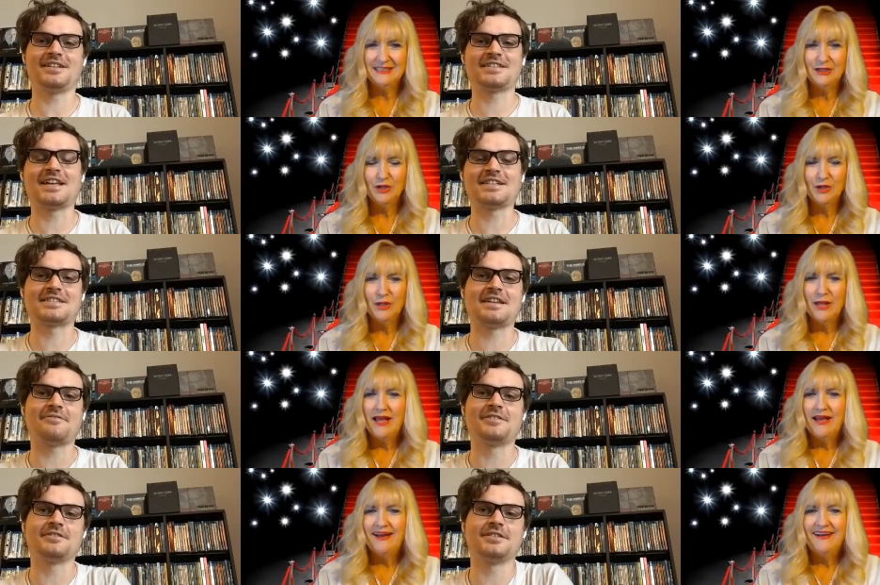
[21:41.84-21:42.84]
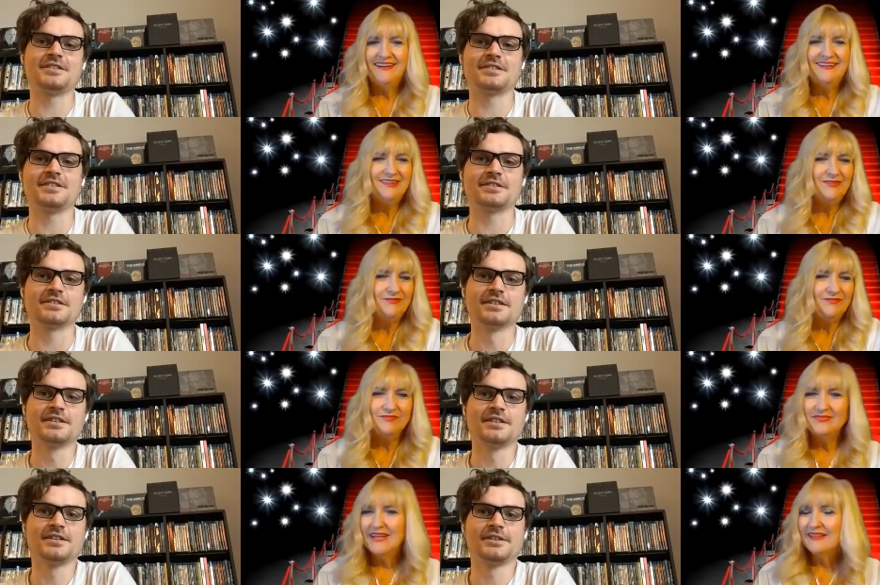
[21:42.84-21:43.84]
Speaker 1: that's that's definitely a thing
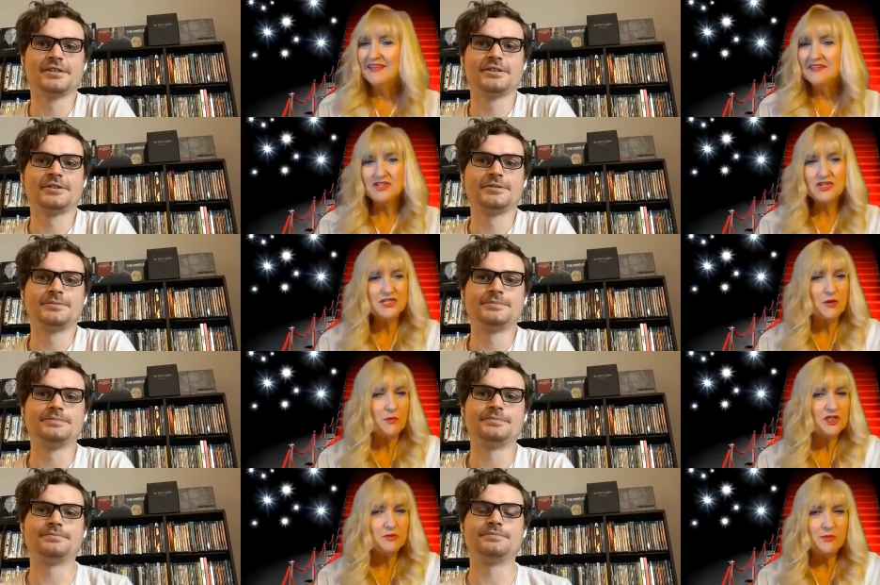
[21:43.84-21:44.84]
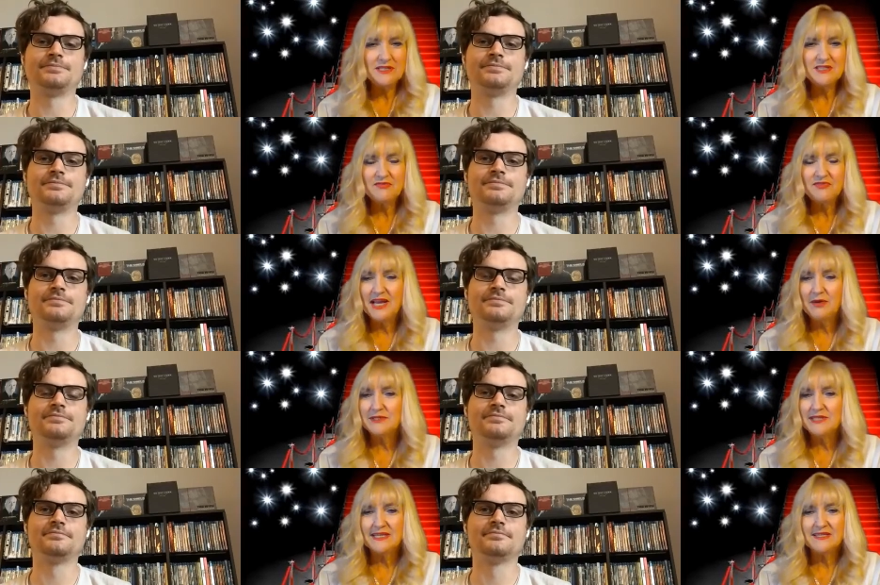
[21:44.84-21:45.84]
Speaker 2: things are so expensive
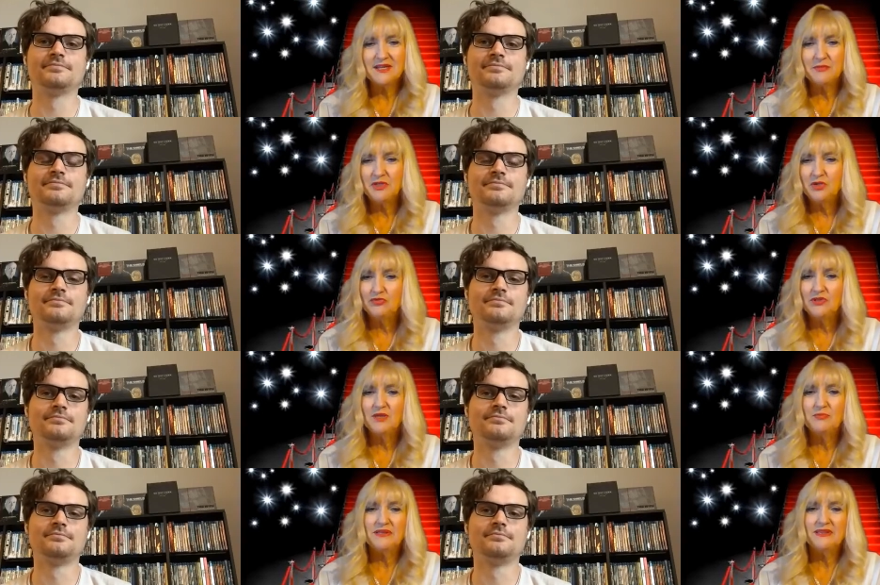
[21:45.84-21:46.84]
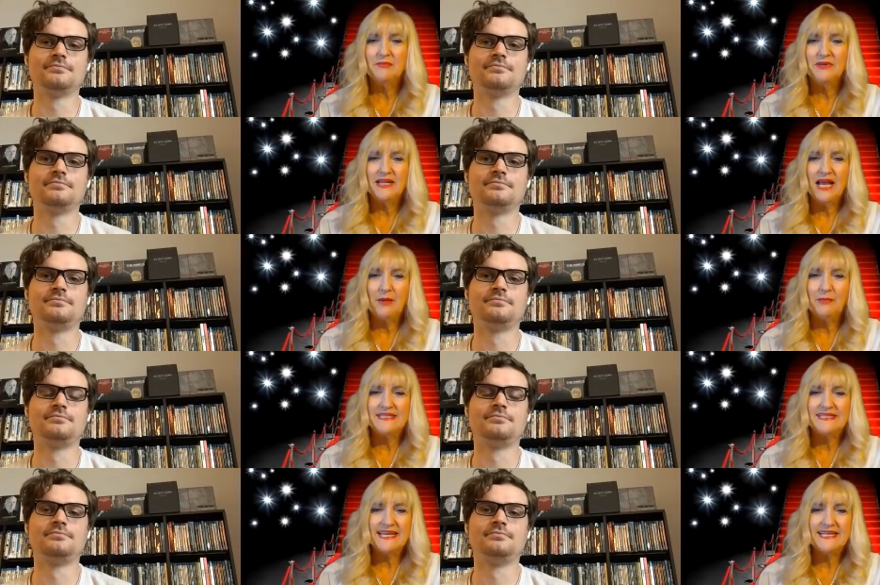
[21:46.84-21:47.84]
nowadays i mean you'd really be limiting how
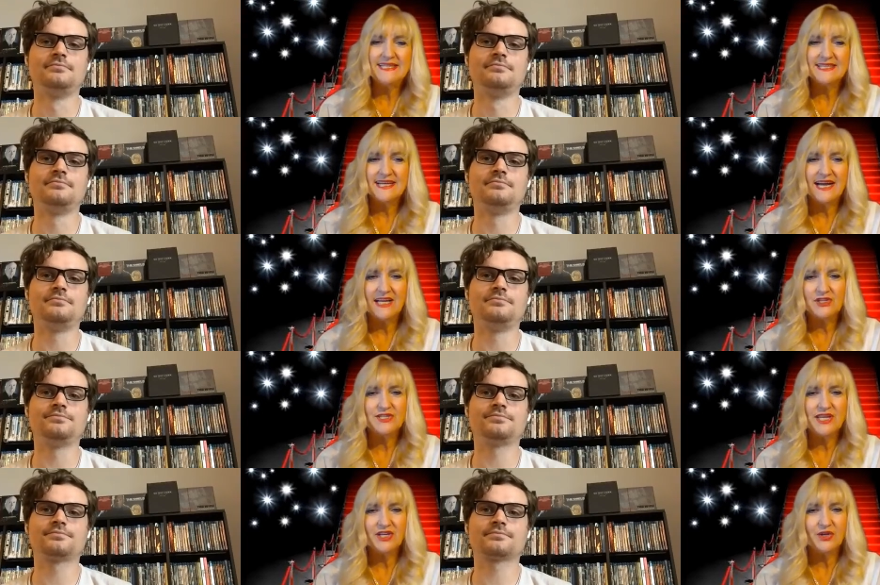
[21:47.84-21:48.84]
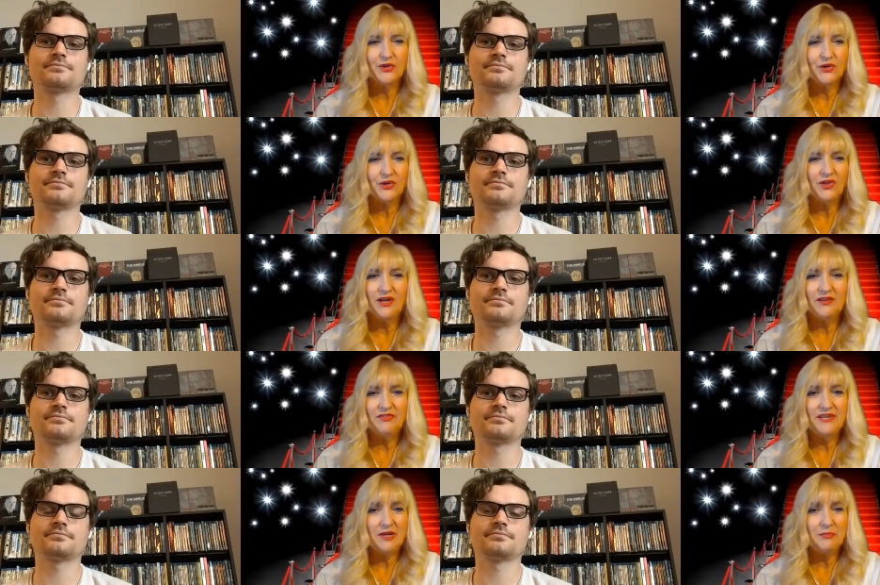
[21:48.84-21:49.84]
many dates a guy could take a girl on
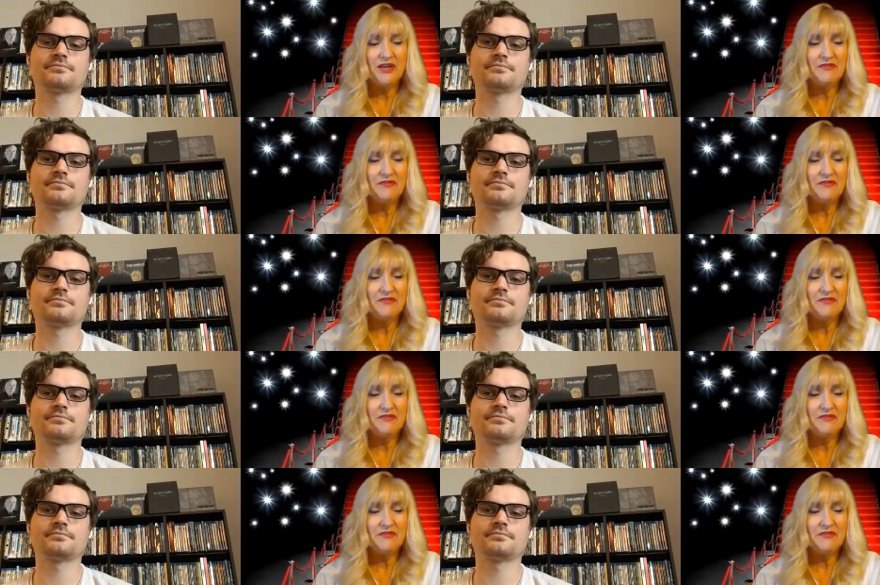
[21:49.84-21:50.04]
if he had to